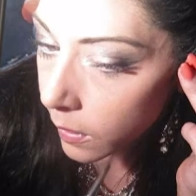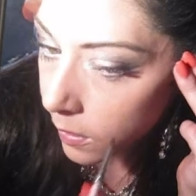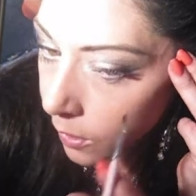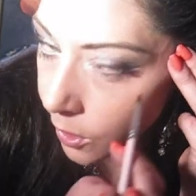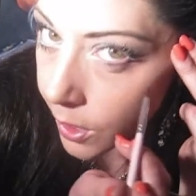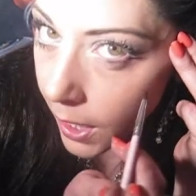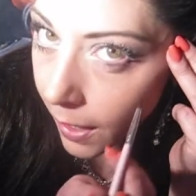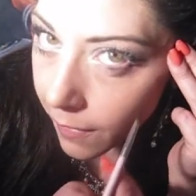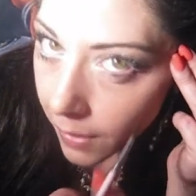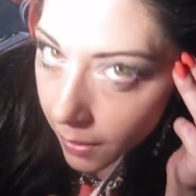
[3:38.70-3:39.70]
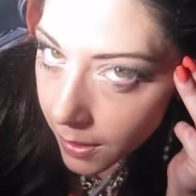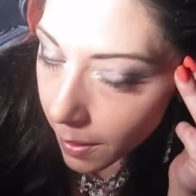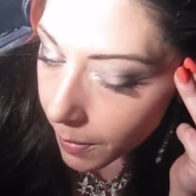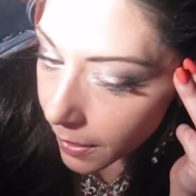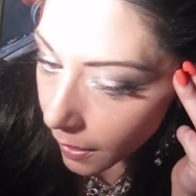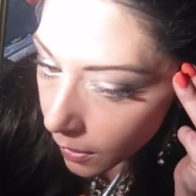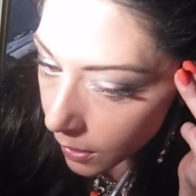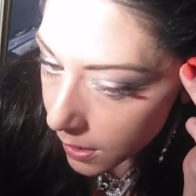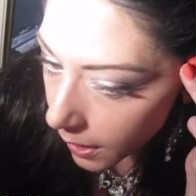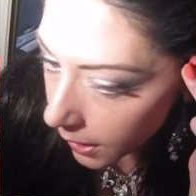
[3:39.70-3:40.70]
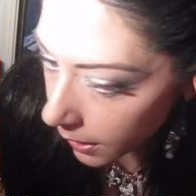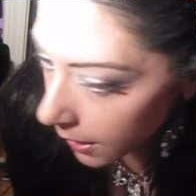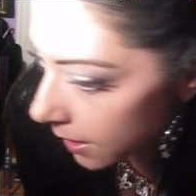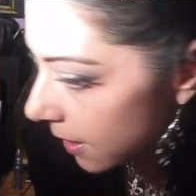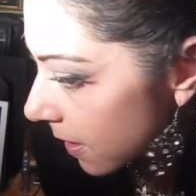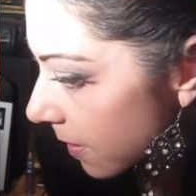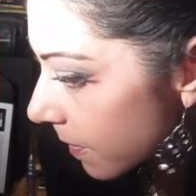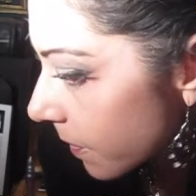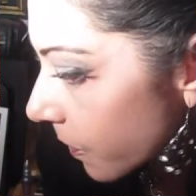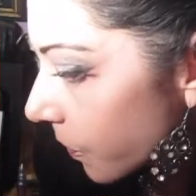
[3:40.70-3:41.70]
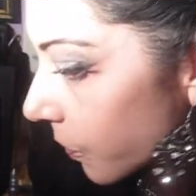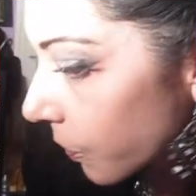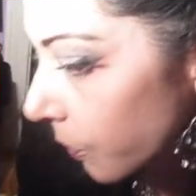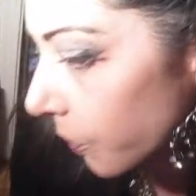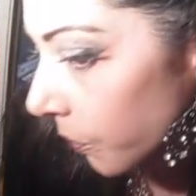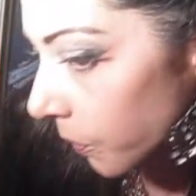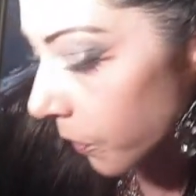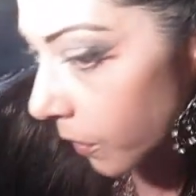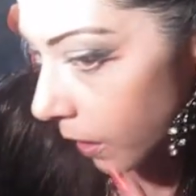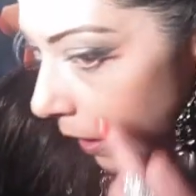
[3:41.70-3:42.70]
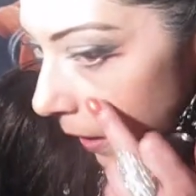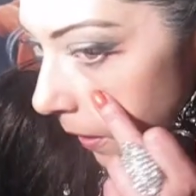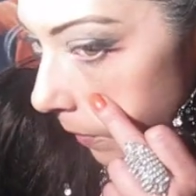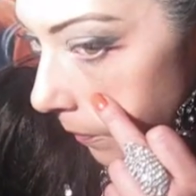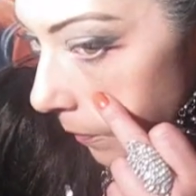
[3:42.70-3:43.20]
So you should have a little something that looks like this. Okay?